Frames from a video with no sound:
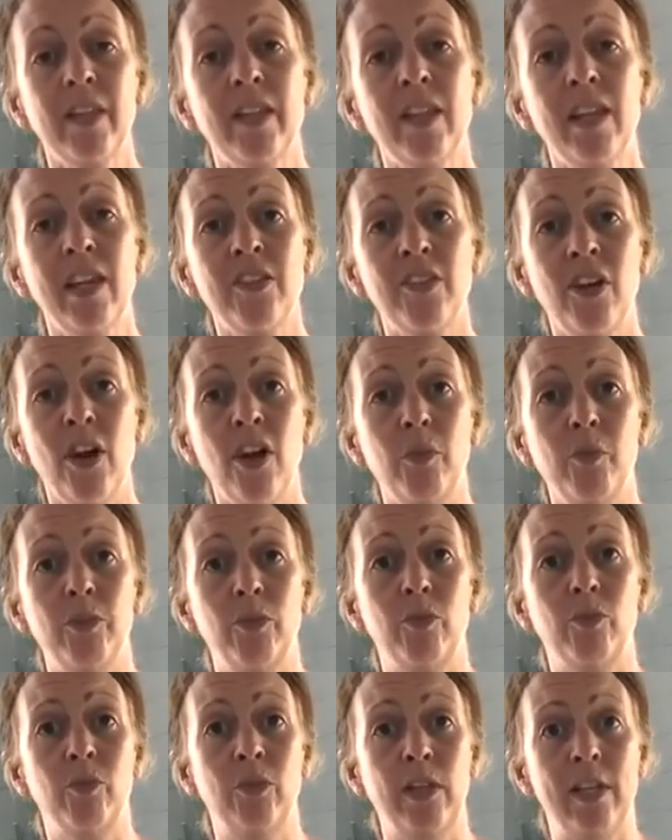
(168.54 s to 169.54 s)
that I thought
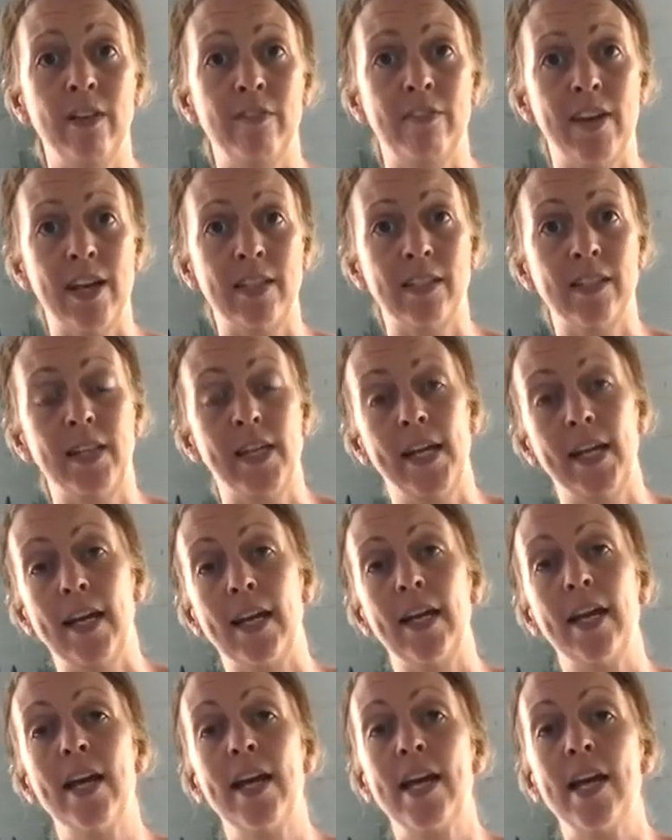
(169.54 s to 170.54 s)
was really fascinating.
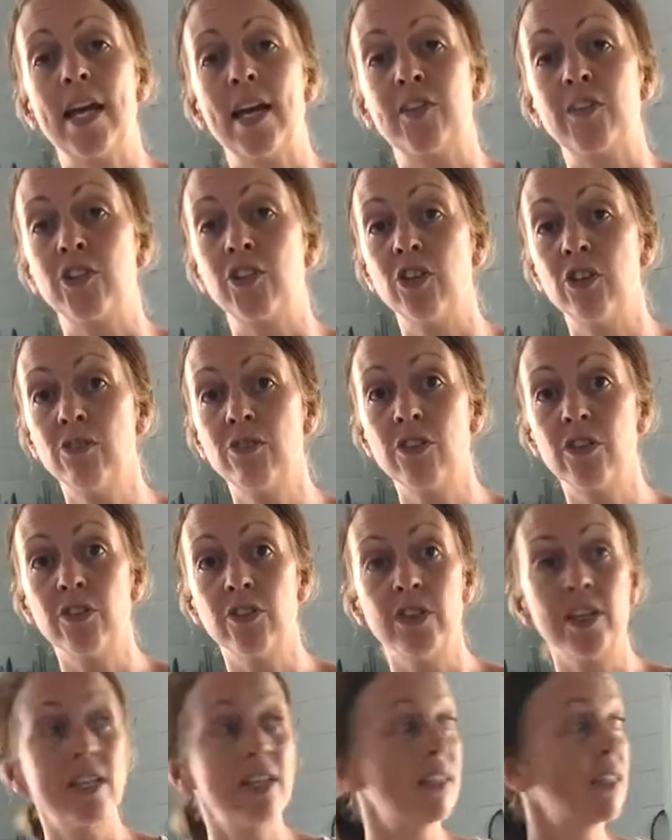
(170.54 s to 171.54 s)
If you don't
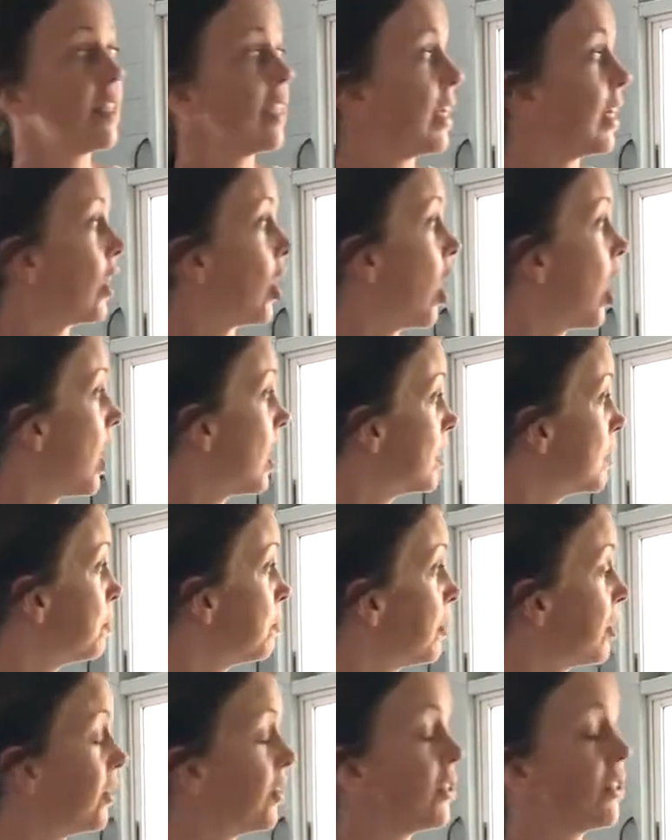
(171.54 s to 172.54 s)
know this, in
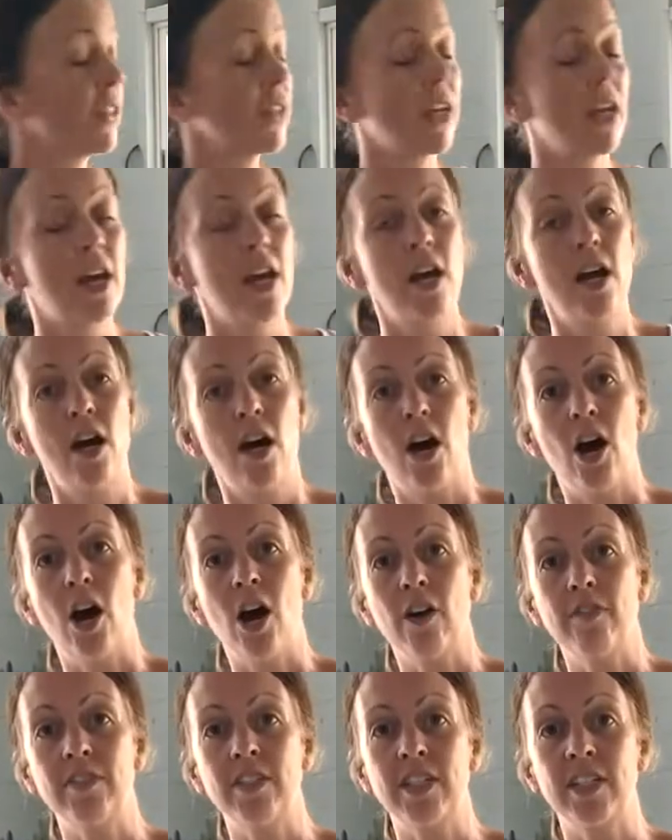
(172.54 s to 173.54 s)
hospitals,
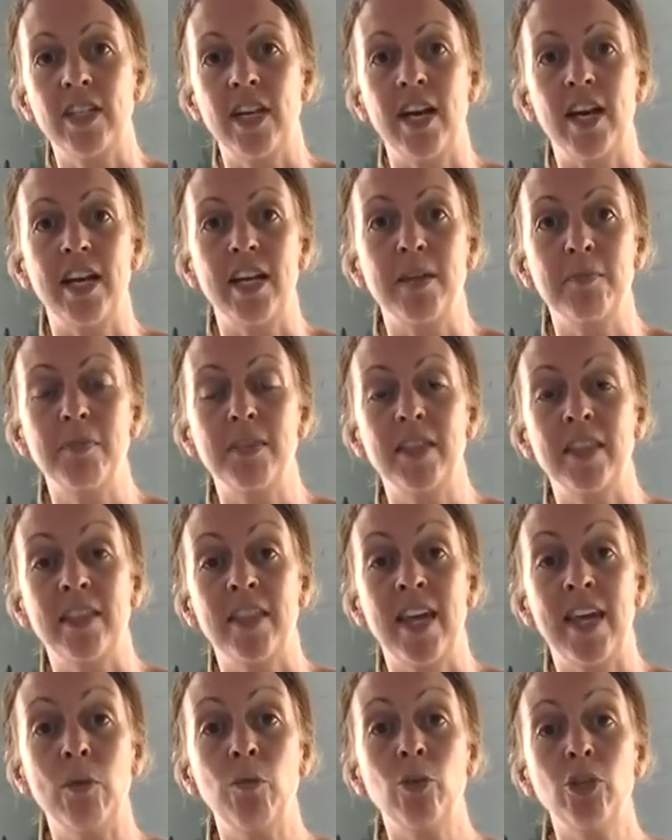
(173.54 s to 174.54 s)
oftentimes
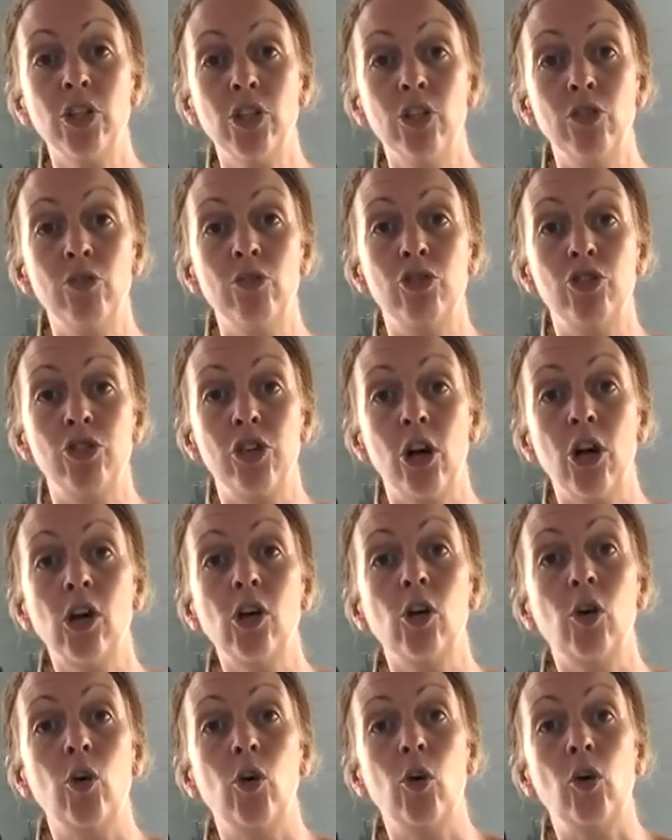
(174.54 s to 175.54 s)
they will use
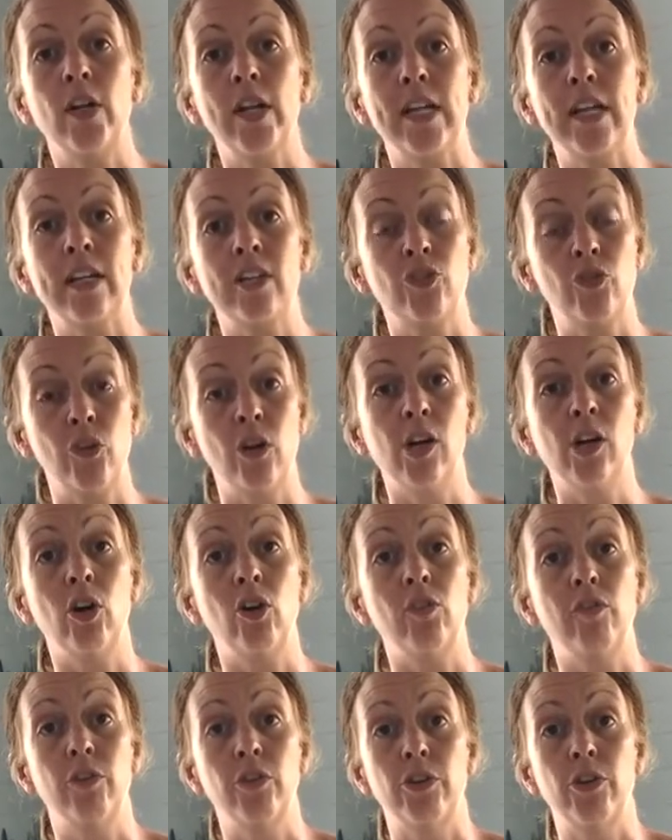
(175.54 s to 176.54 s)
charcoal in a drug
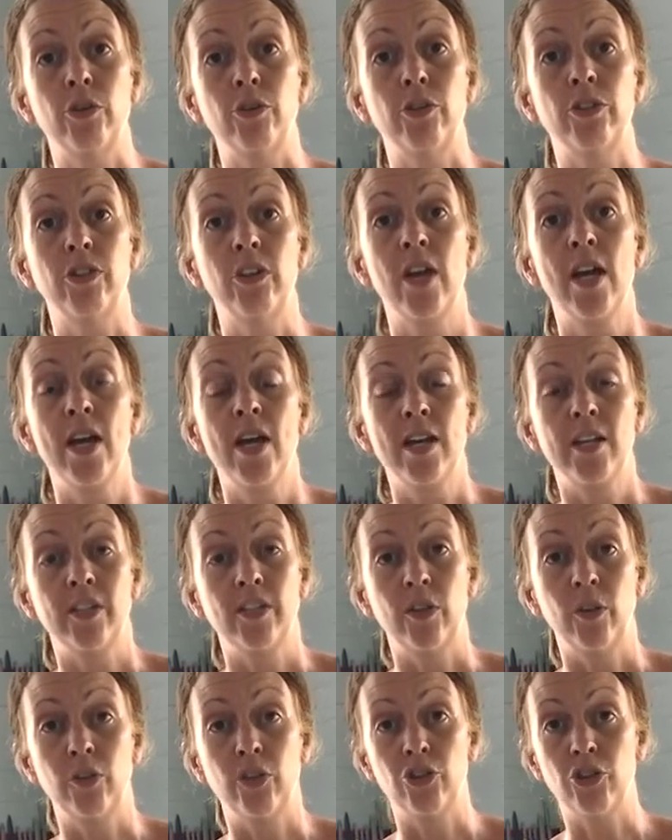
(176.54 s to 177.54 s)
overdose.
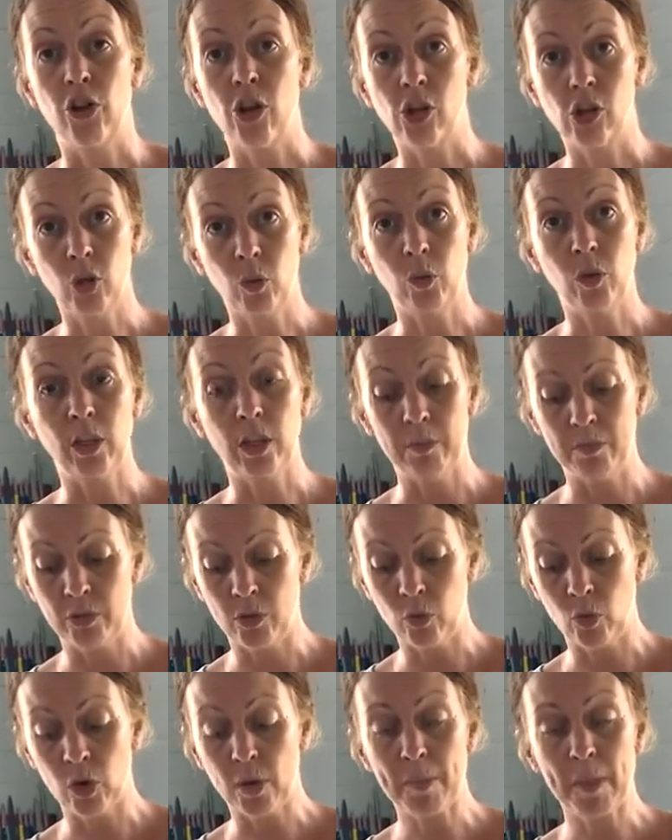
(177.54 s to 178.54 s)
So the charcoal will
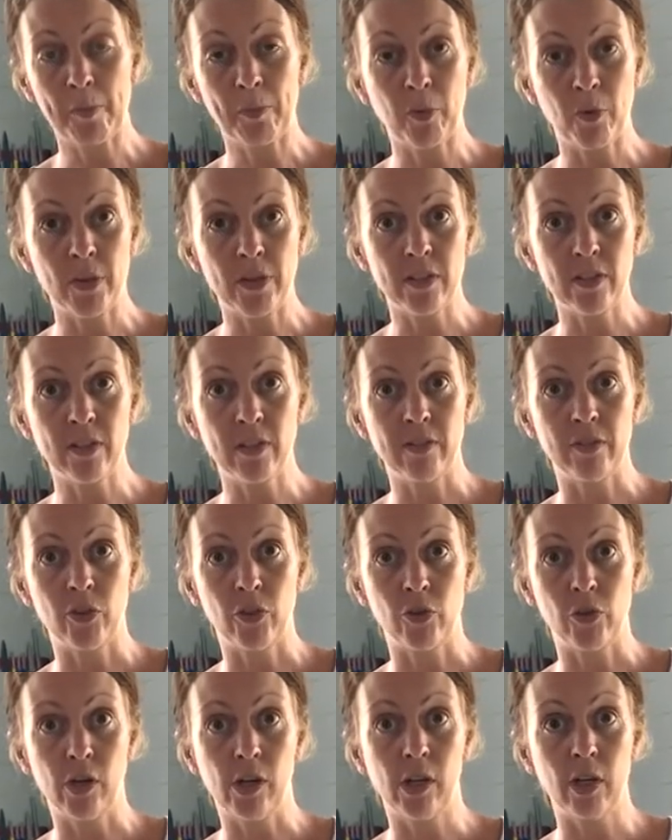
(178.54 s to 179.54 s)
absorb the poisons of
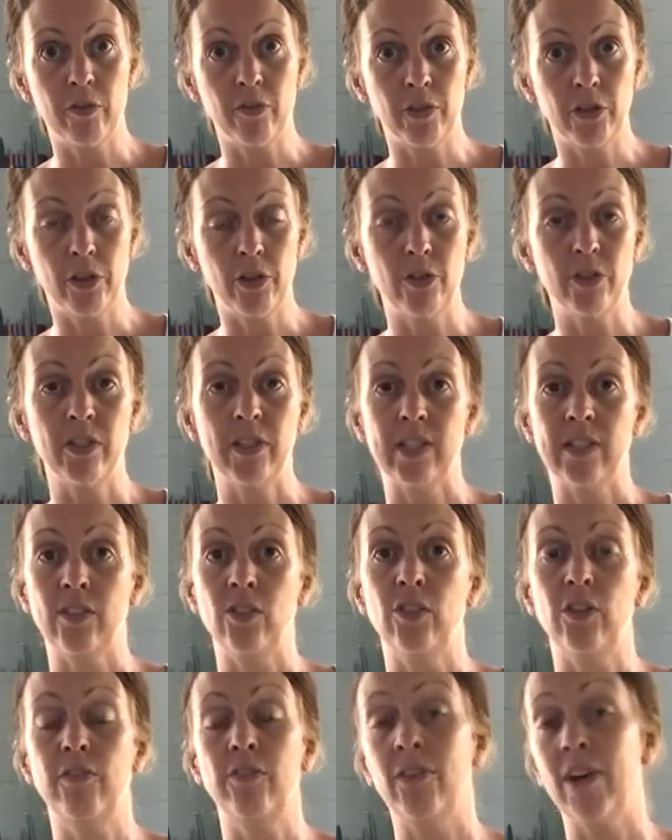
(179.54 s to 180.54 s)
the drug overdose. It's
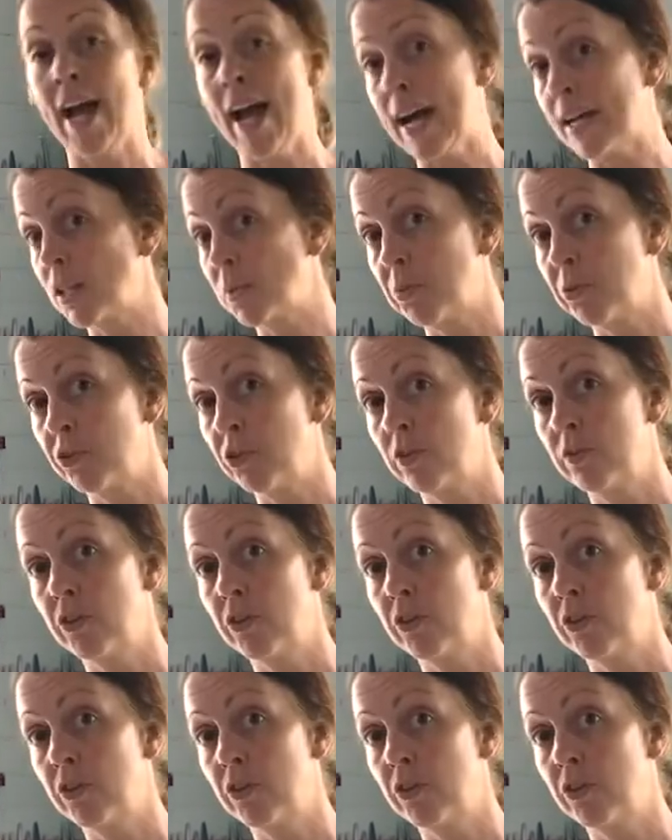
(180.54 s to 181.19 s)
good for aspirin